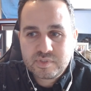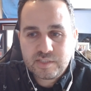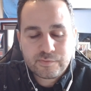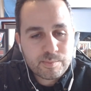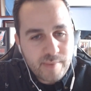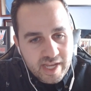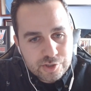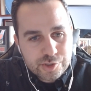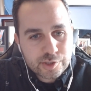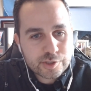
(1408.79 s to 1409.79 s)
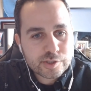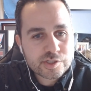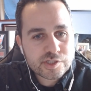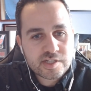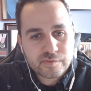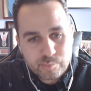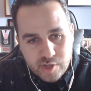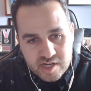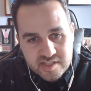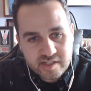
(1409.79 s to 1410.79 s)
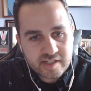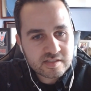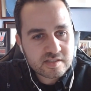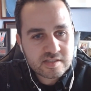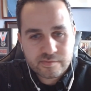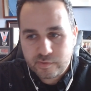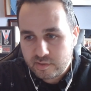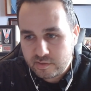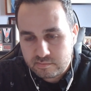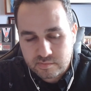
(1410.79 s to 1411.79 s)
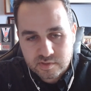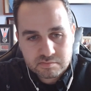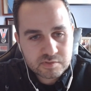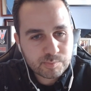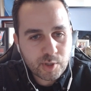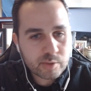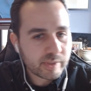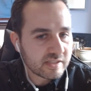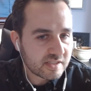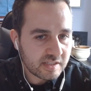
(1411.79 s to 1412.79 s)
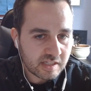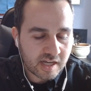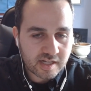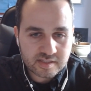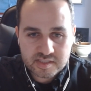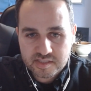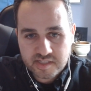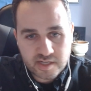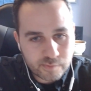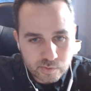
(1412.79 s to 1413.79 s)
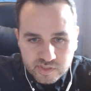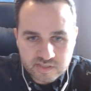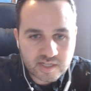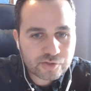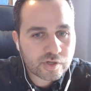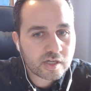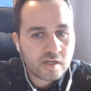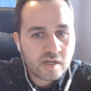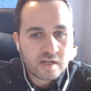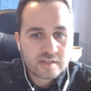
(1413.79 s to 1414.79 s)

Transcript: different managers, different presidents, different department C- uh, CFOs, etc.